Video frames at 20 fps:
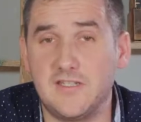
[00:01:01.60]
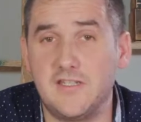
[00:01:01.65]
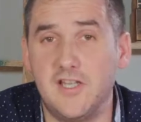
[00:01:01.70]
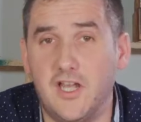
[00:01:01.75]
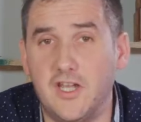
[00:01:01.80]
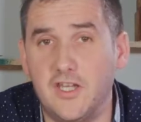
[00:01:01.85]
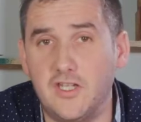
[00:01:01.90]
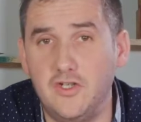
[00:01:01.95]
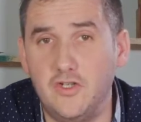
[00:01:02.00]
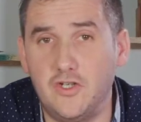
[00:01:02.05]
is
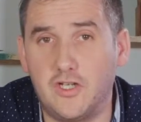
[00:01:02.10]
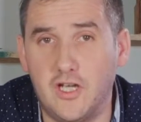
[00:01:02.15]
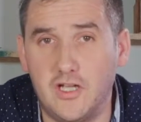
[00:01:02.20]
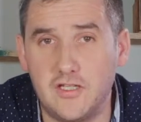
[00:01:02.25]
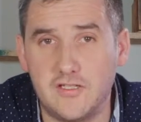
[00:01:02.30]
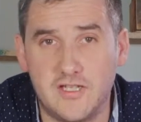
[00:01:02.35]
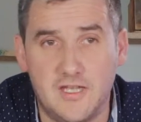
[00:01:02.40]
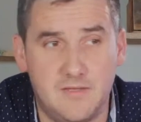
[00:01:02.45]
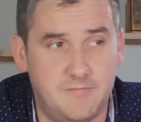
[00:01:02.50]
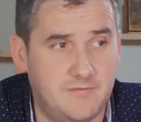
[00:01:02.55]
not a new
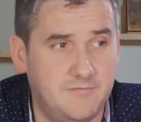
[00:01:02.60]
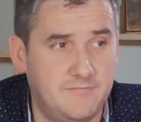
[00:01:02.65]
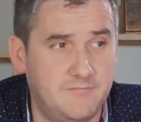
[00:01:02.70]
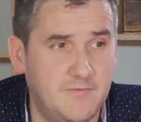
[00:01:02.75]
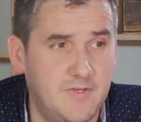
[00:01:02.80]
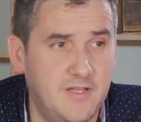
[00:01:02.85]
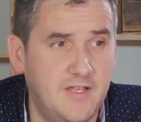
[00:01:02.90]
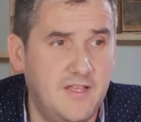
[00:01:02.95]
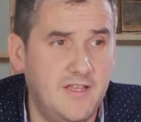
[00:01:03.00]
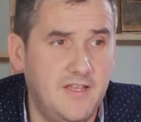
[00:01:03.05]
concept.
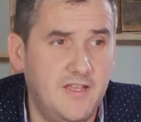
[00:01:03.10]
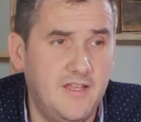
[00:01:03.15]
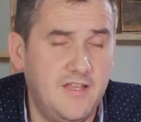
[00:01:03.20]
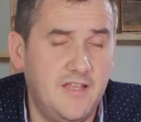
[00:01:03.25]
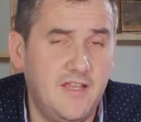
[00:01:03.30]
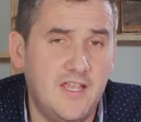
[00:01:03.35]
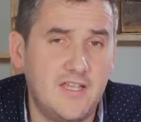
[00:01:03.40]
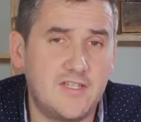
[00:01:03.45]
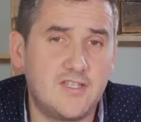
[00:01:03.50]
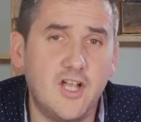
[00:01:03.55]

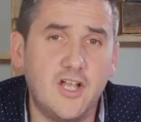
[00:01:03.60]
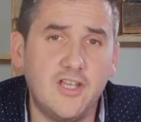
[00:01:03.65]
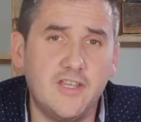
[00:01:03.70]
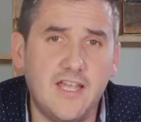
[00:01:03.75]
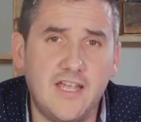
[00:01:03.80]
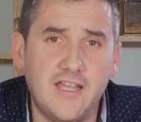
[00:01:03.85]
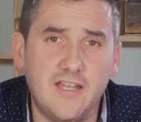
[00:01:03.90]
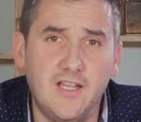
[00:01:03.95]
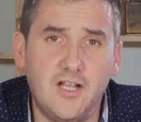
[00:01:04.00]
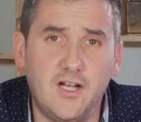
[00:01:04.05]
It's not
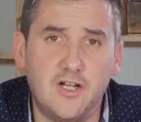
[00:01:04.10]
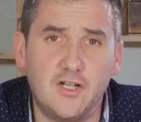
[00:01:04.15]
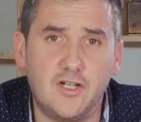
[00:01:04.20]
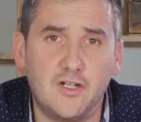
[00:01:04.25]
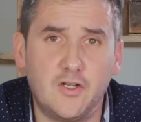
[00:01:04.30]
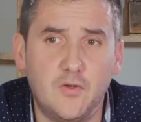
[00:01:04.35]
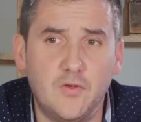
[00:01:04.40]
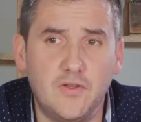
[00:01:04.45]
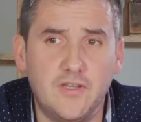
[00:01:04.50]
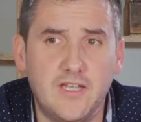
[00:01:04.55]
that long
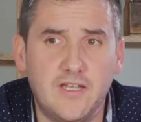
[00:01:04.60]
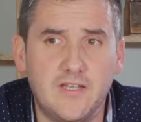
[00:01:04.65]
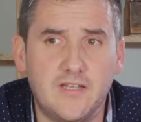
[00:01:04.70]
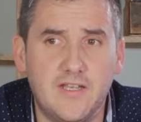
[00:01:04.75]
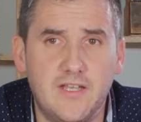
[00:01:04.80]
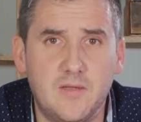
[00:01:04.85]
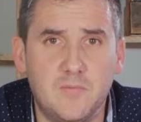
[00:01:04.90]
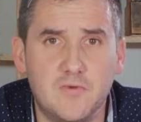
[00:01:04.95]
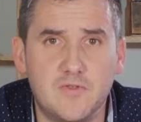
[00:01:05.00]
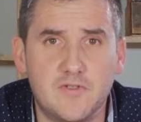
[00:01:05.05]
ago that
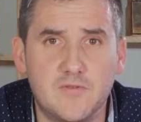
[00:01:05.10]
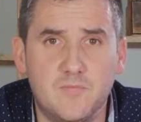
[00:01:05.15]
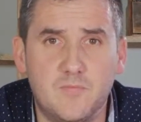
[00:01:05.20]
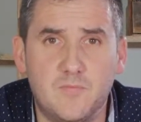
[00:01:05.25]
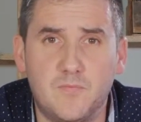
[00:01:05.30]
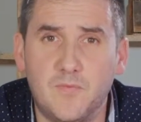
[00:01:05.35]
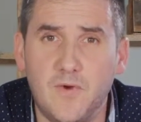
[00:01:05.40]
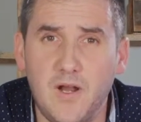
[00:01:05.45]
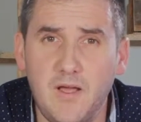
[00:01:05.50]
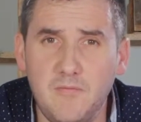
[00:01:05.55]
it was
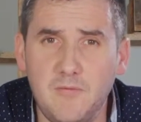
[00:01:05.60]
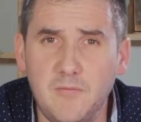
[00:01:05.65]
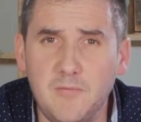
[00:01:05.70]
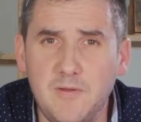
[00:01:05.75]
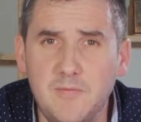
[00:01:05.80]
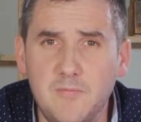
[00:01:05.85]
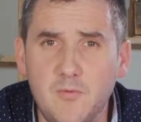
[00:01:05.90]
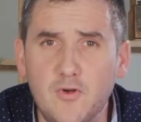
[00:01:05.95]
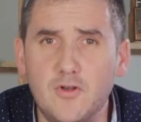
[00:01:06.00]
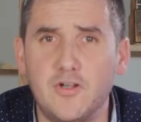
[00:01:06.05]

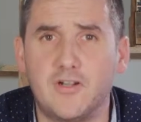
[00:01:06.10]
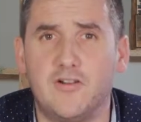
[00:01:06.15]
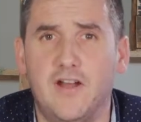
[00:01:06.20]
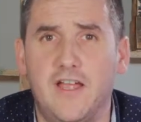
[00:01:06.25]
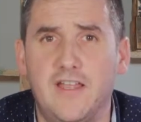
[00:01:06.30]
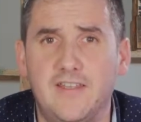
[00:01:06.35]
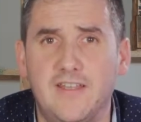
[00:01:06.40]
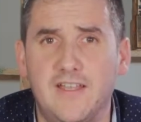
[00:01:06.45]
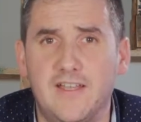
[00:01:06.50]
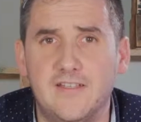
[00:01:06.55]
probably more
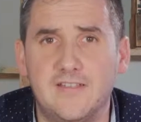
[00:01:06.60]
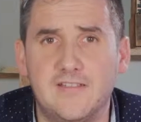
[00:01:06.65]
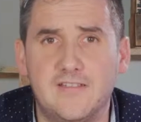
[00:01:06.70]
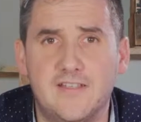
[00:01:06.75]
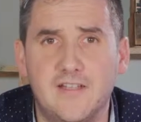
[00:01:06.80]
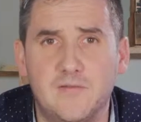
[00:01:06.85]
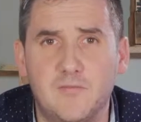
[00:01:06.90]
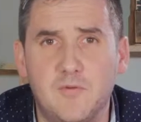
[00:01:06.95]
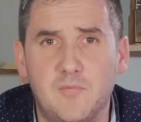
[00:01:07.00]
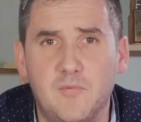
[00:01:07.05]
granddads
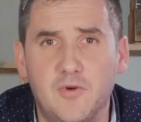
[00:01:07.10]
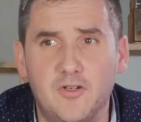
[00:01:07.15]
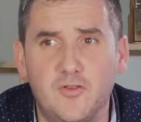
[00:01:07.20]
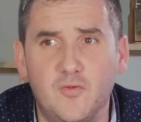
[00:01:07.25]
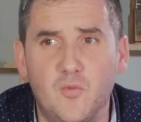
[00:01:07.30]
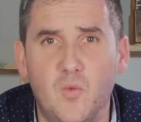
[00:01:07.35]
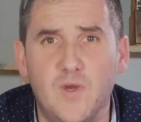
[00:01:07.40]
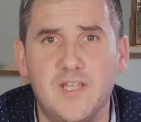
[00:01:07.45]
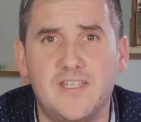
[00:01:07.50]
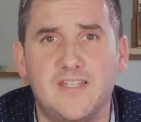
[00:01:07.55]
that were
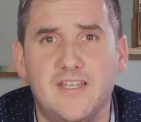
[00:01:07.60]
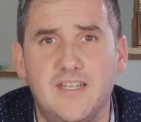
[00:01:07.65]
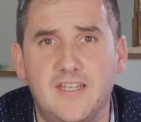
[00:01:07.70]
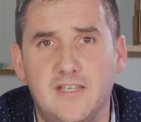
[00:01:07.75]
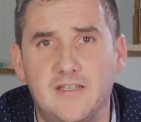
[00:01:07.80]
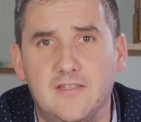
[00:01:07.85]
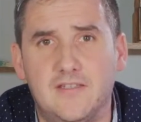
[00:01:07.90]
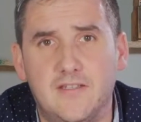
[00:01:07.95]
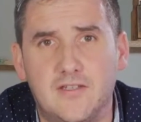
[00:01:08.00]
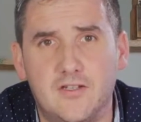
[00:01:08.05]
putting
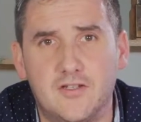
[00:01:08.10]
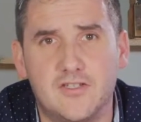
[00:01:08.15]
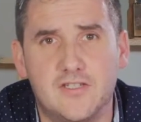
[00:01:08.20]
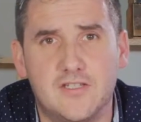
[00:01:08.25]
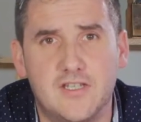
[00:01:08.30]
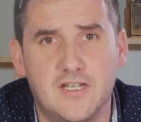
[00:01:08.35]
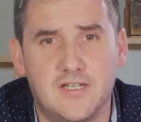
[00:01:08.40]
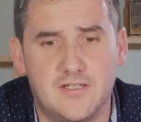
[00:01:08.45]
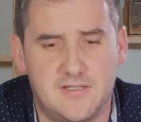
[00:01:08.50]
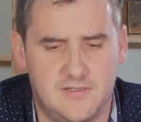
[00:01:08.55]
whiskey into their
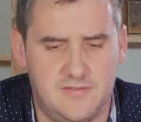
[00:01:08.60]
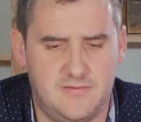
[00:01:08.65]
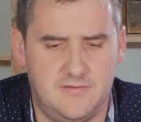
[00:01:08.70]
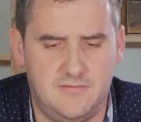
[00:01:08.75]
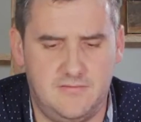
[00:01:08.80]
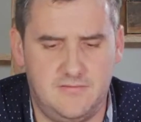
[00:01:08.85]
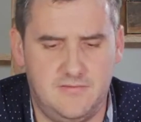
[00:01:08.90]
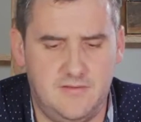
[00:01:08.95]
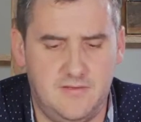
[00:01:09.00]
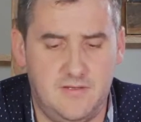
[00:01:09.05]
sticks.
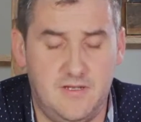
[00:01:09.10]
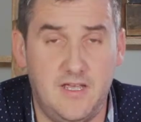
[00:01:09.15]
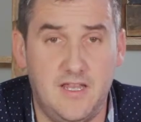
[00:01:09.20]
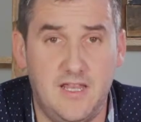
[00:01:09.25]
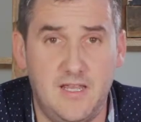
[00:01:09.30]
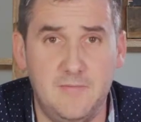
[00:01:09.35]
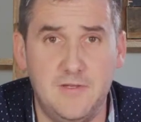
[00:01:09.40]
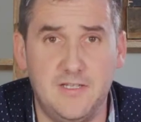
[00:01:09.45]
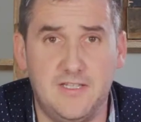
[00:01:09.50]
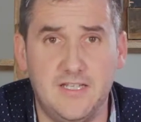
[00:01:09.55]

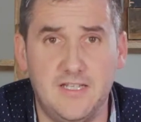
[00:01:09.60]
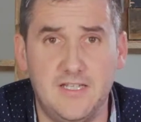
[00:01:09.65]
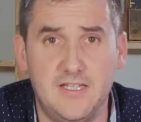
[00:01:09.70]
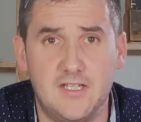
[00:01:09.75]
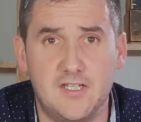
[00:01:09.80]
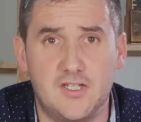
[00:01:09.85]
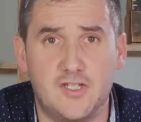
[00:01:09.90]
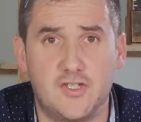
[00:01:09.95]
And let me tell you a